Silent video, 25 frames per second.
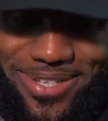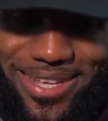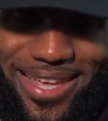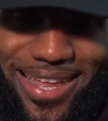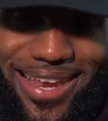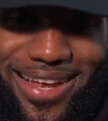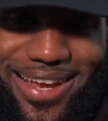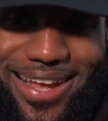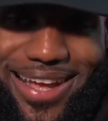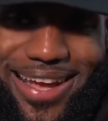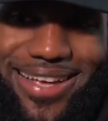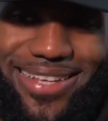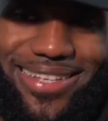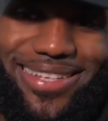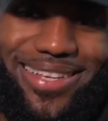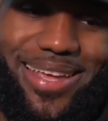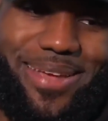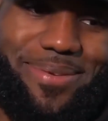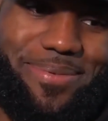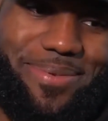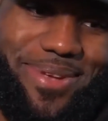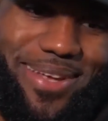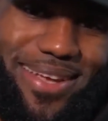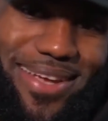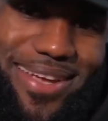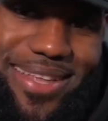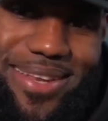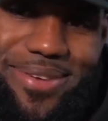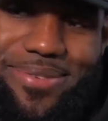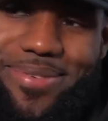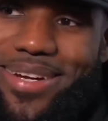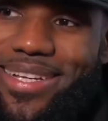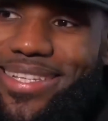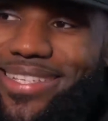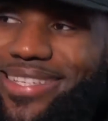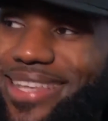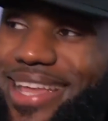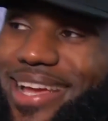say that guy's name again.
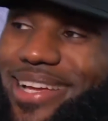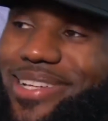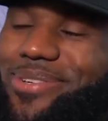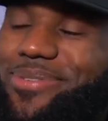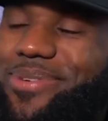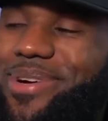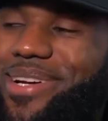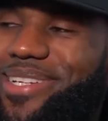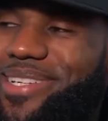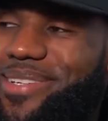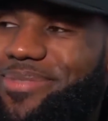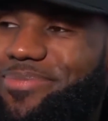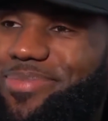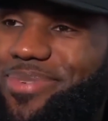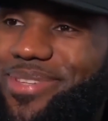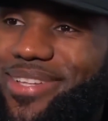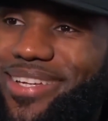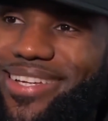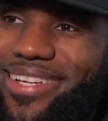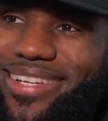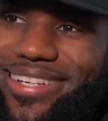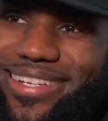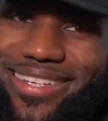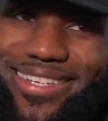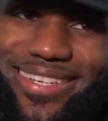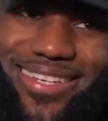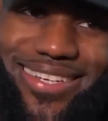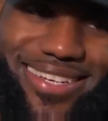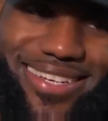Anyways, next question, please.